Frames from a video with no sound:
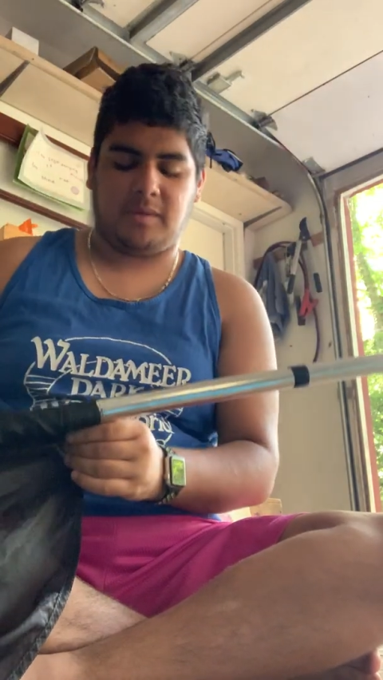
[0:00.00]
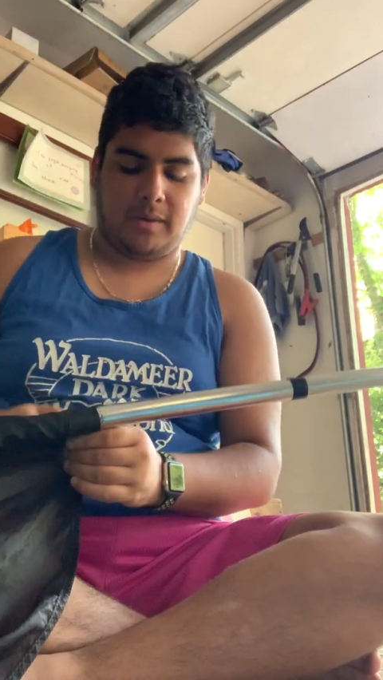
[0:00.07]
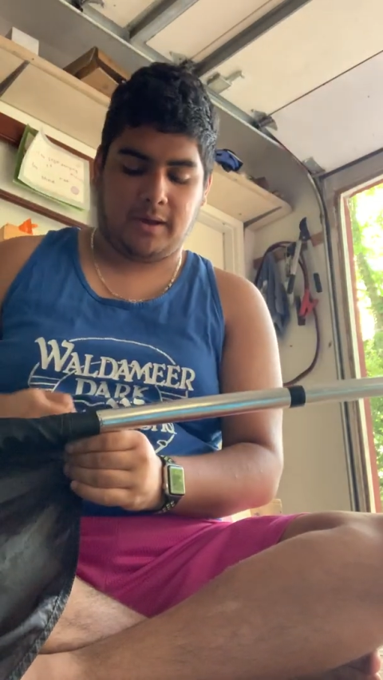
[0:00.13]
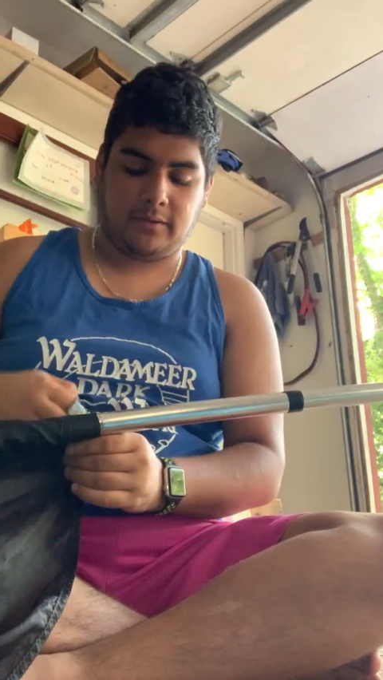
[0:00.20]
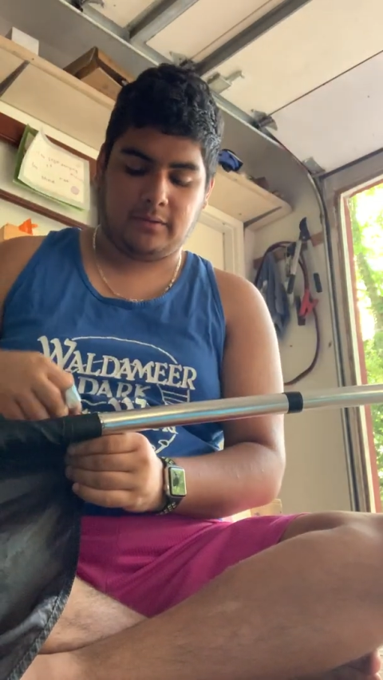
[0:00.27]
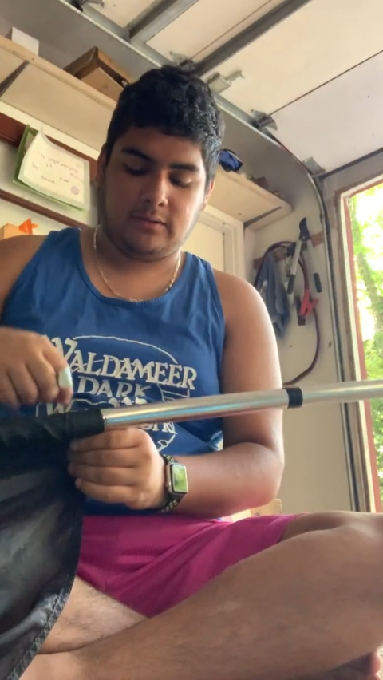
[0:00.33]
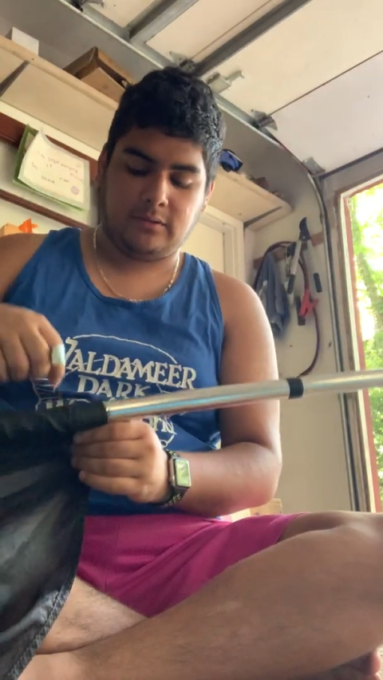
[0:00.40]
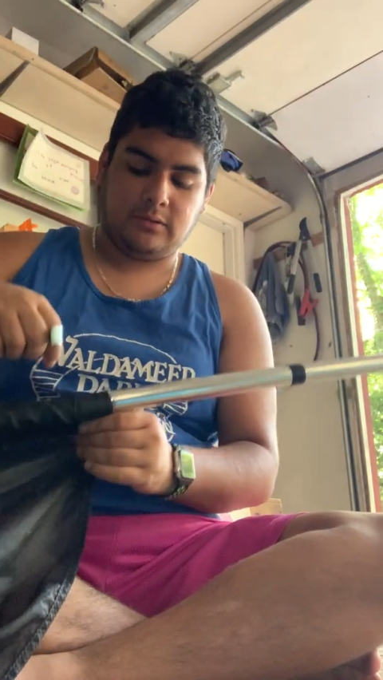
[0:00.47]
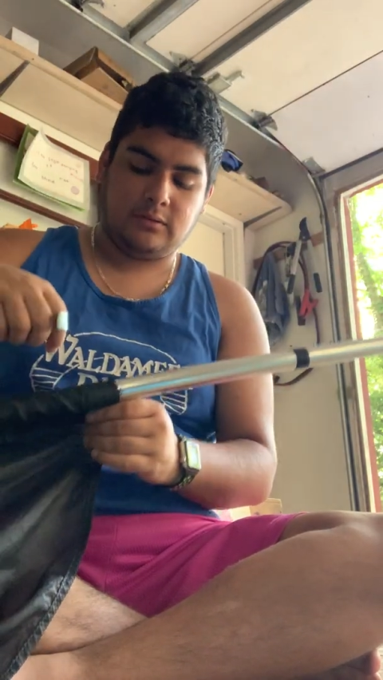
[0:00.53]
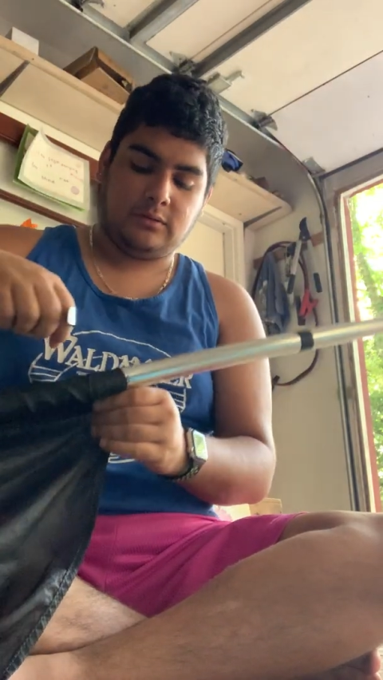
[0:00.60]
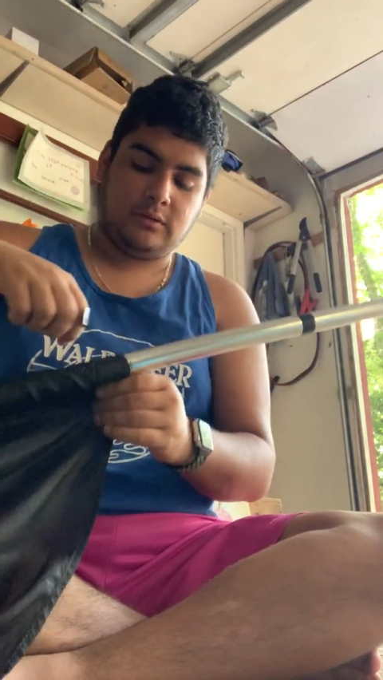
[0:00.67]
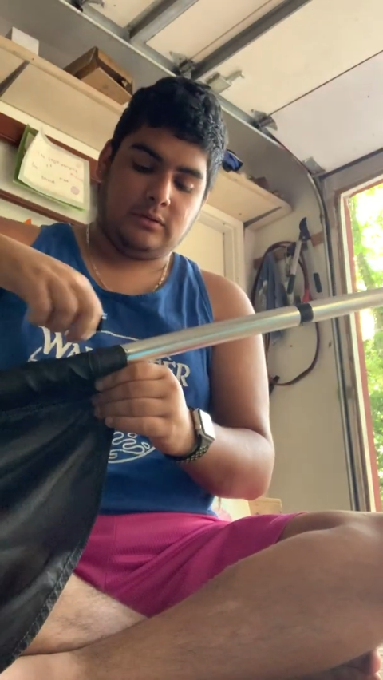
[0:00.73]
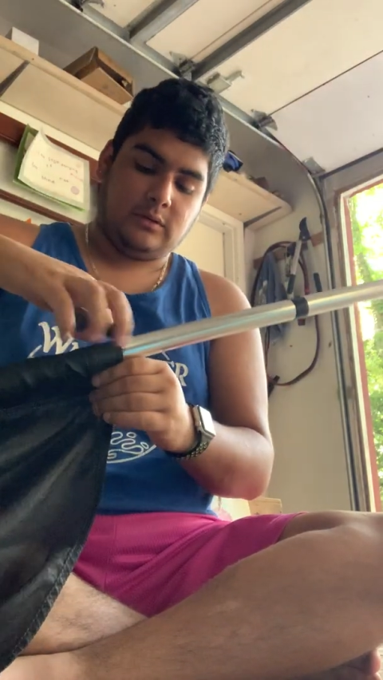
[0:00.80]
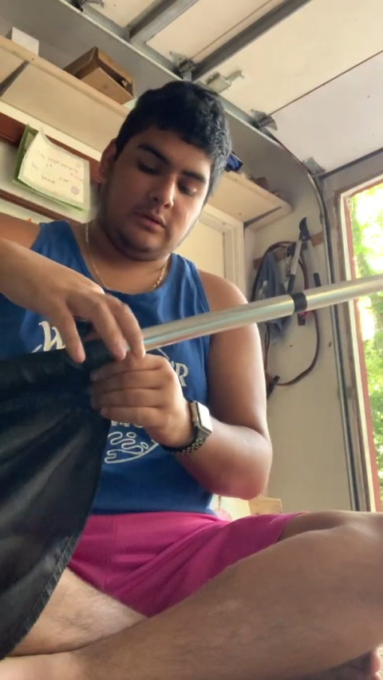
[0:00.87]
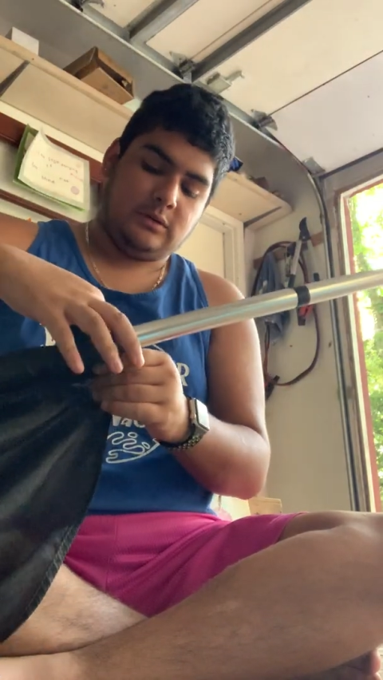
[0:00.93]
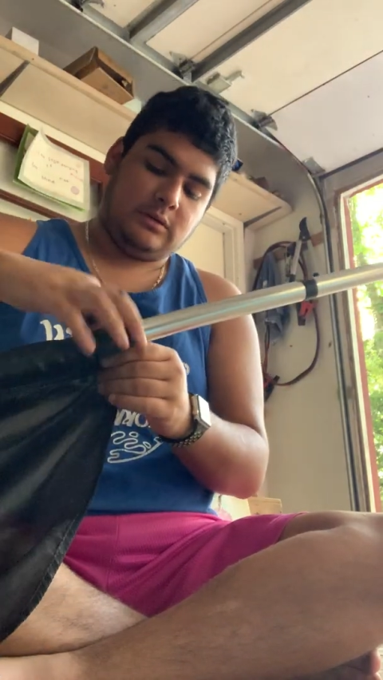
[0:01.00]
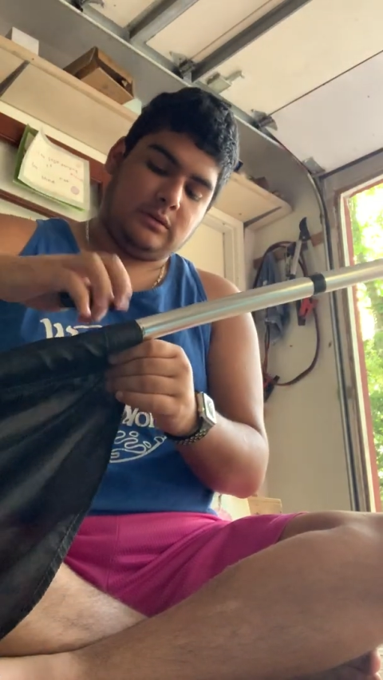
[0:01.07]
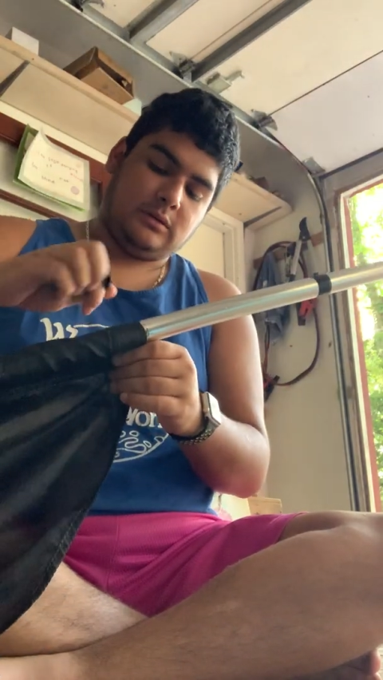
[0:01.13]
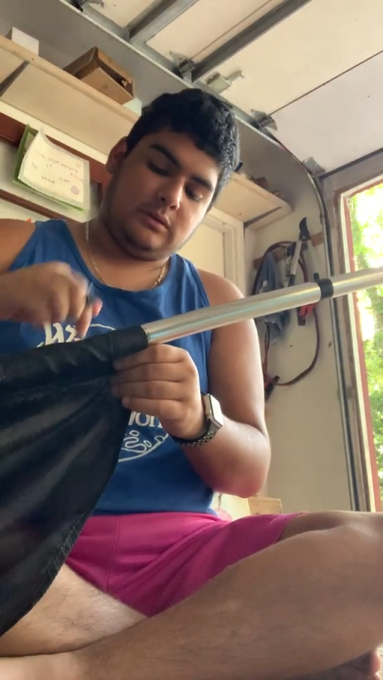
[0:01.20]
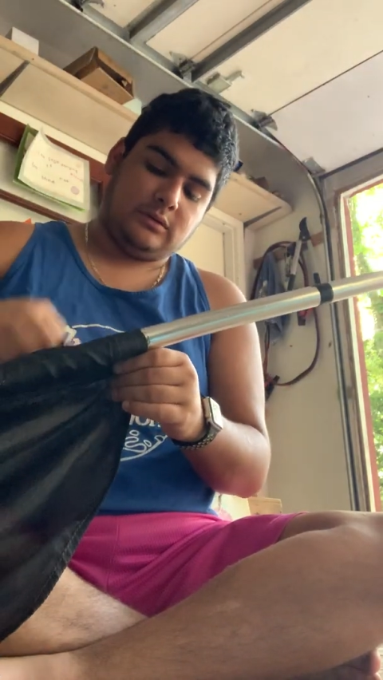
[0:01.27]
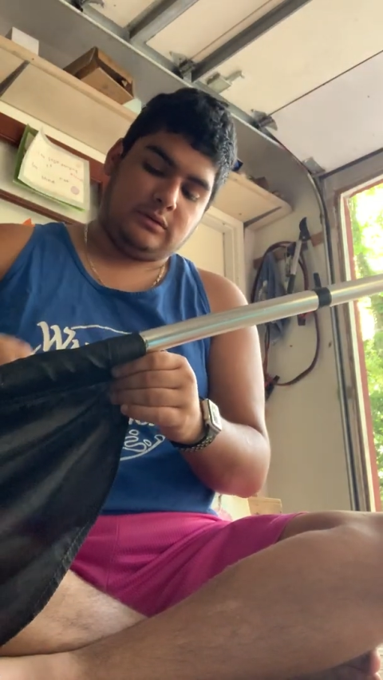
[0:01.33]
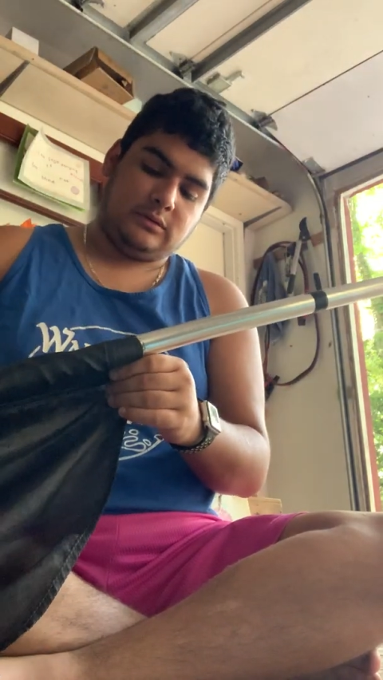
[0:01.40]
bad.
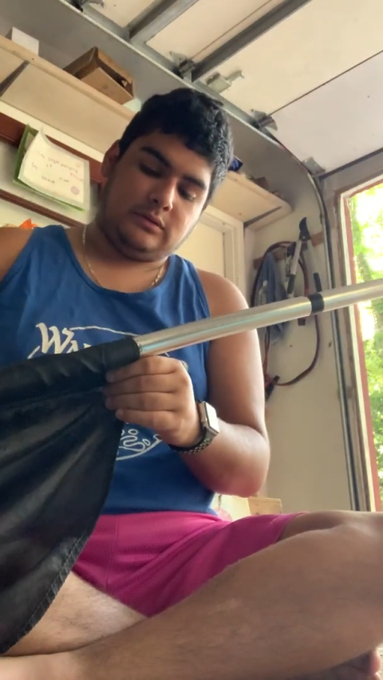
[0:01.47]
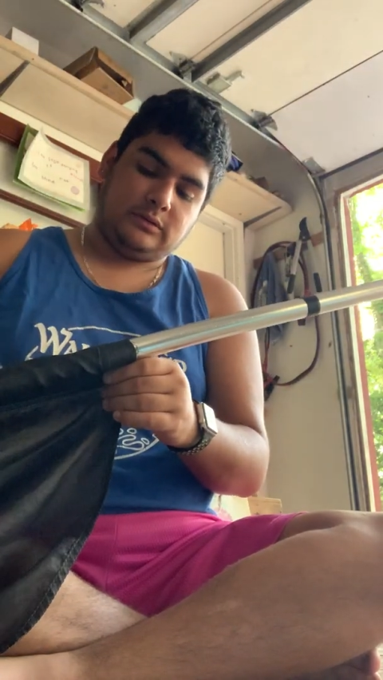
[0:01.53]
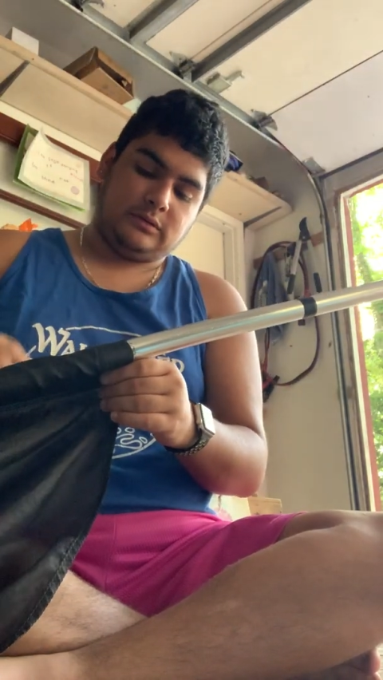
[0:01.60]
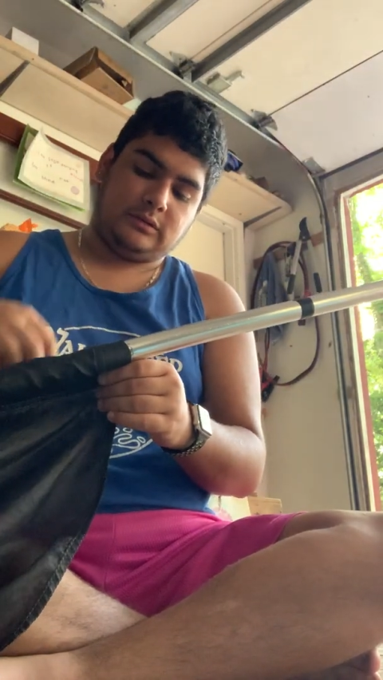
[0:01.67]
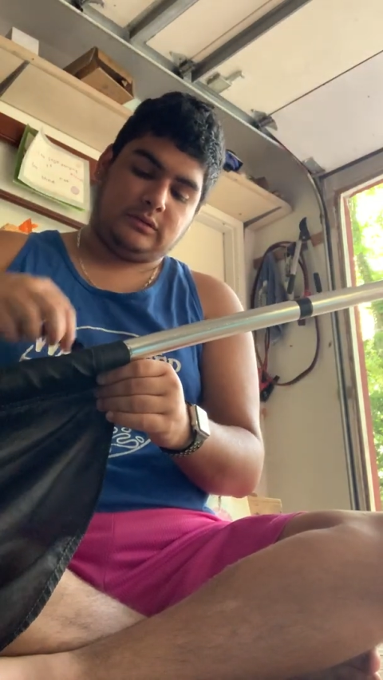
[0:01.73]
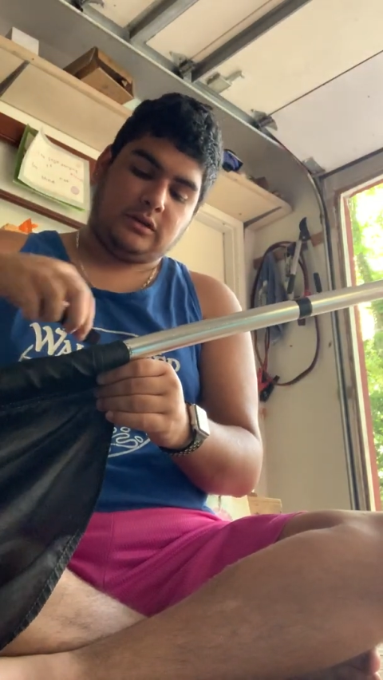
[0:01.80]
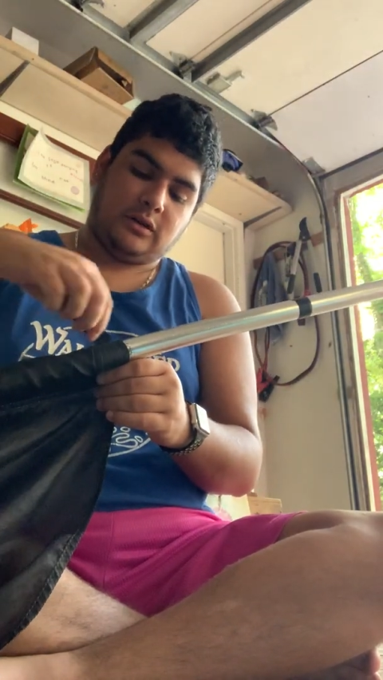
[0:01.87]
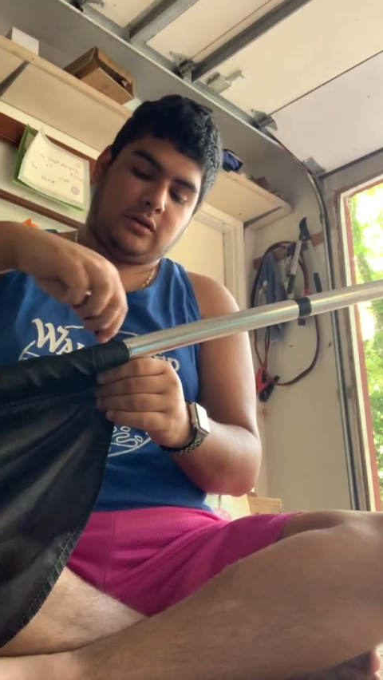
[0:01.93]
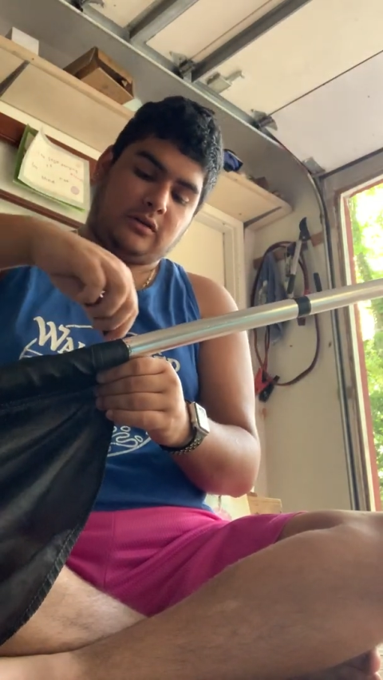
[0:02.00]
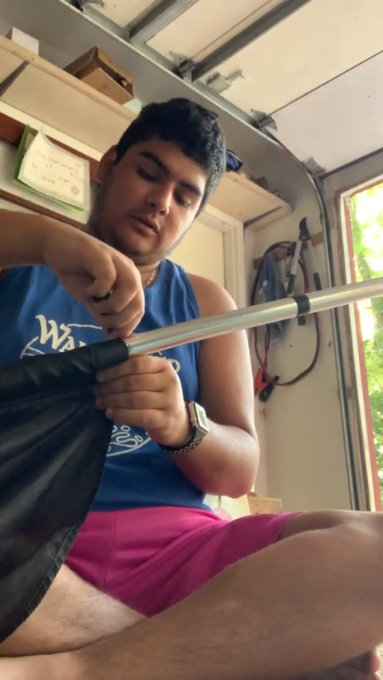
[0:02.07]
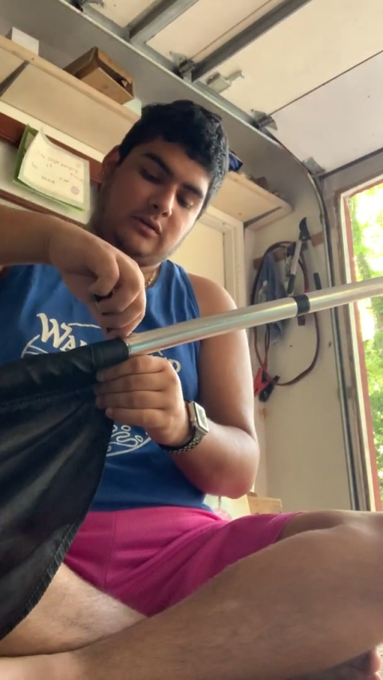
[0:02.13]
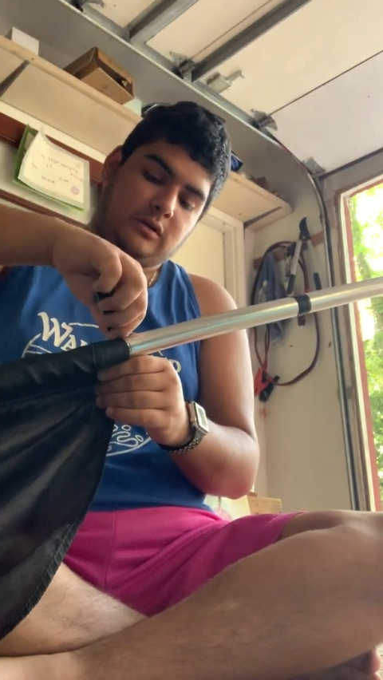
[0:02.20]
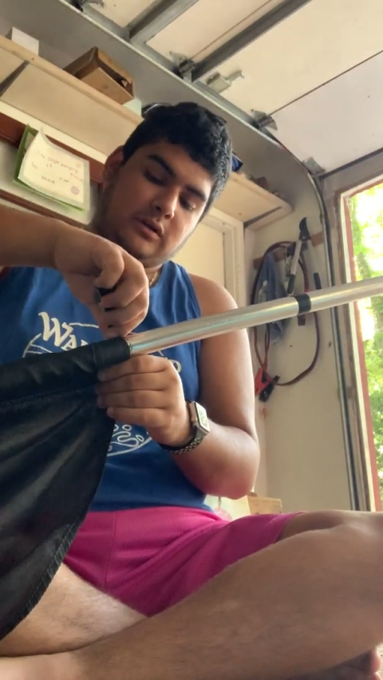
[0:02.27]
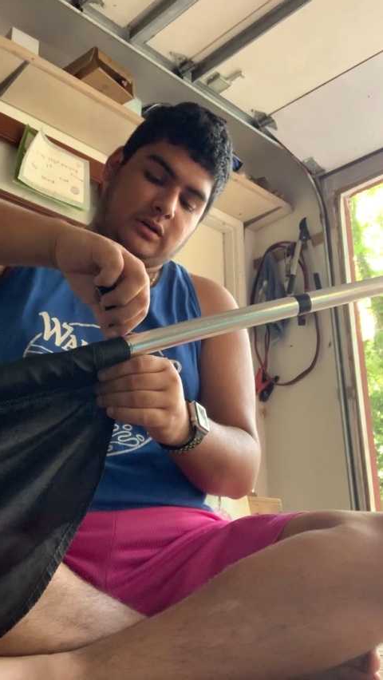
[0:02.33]
So